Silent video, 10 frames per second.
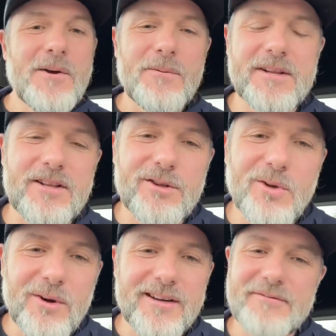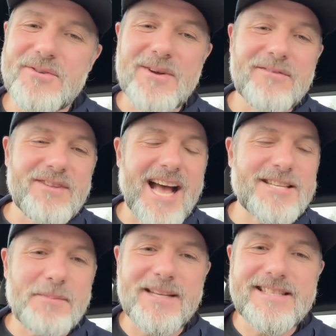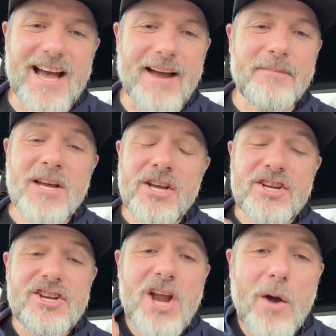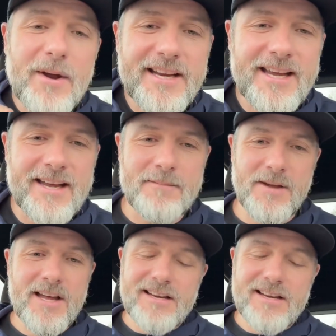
with the Lord, if you have not spent time knowing Him,